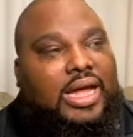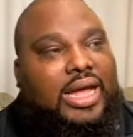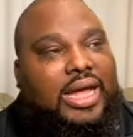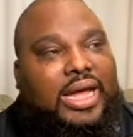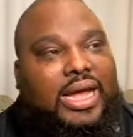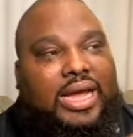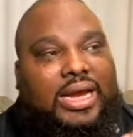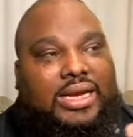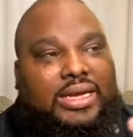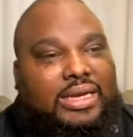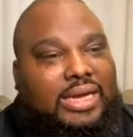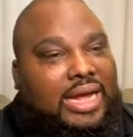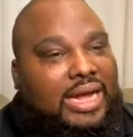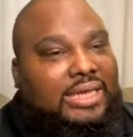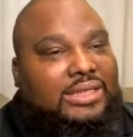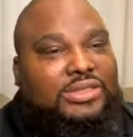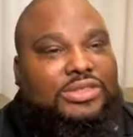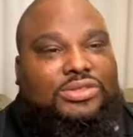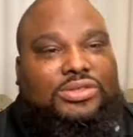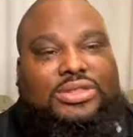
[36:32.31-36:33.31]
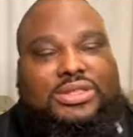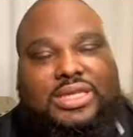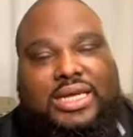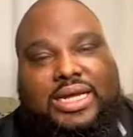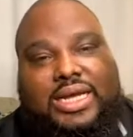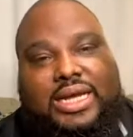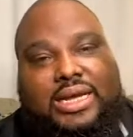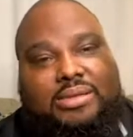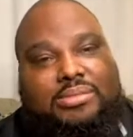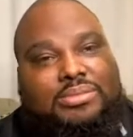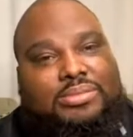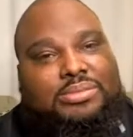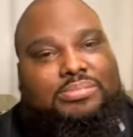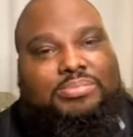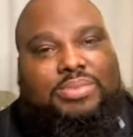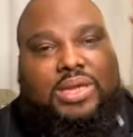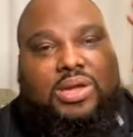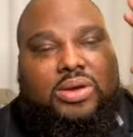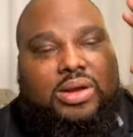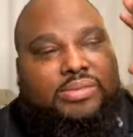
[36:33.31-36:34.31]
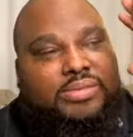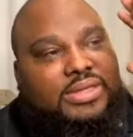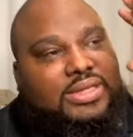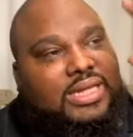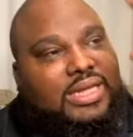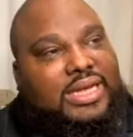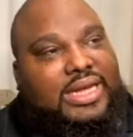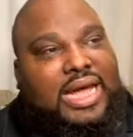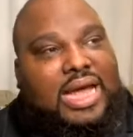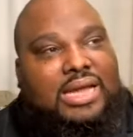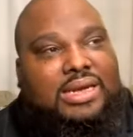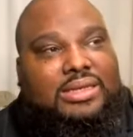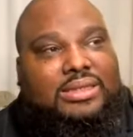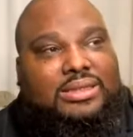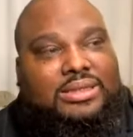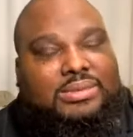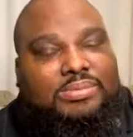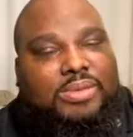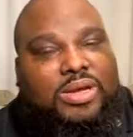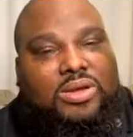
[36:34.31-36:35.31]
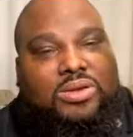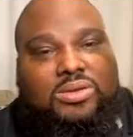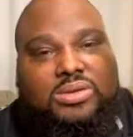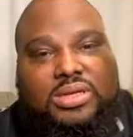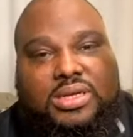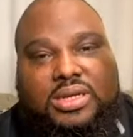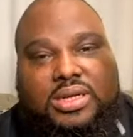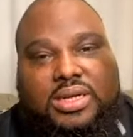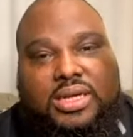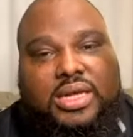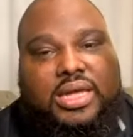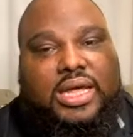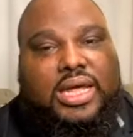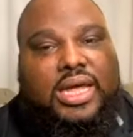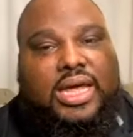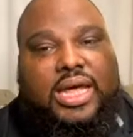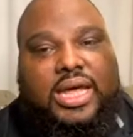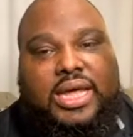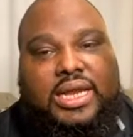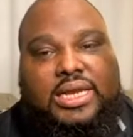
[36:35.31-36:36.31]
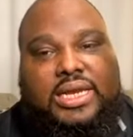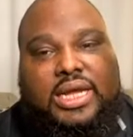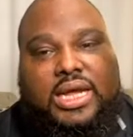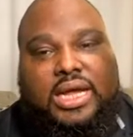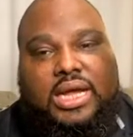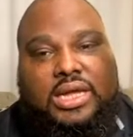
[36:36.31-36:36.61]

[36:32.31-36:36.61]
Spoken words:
and as you said, blow everything out in the smoke, decompress,